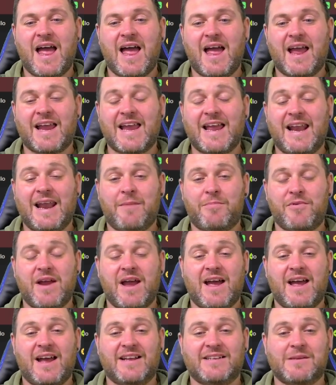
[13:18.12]

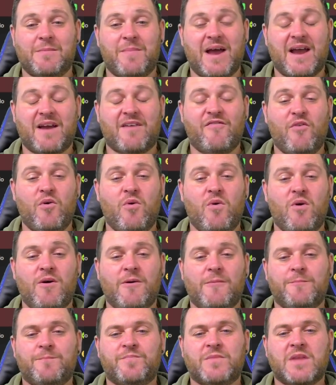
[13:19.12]
Calabria as a back 4,
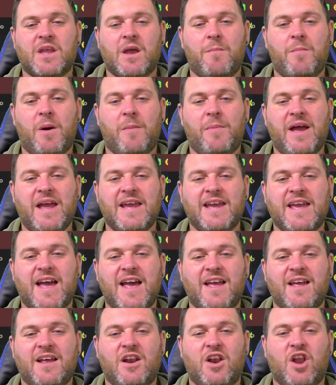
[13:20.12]

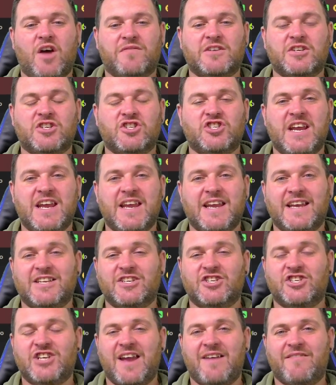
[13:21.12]
Pobega, Loftus-Cheek and
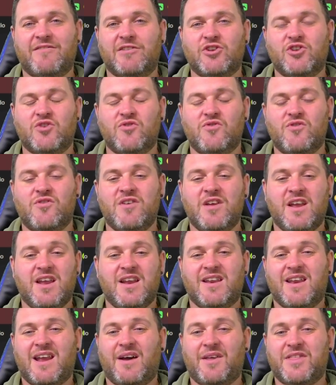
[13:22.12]
Sharon Dorr.
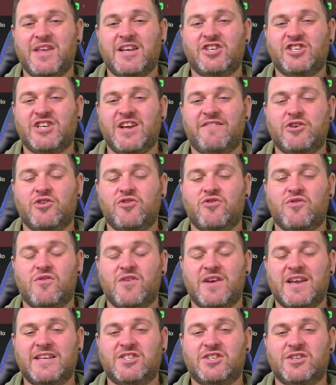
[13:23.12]
Now I think Sharon Dorr
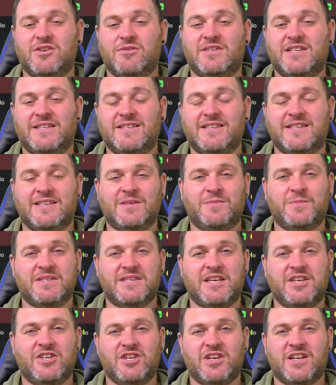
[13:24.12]
is suited to this
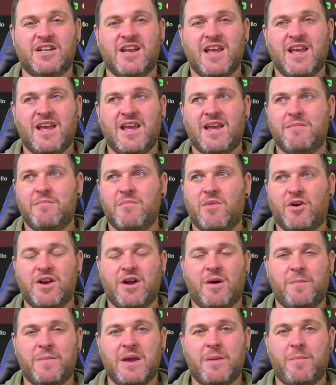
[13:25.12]
position. It might
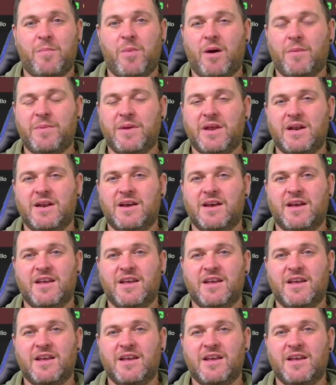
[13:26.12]
not be a popular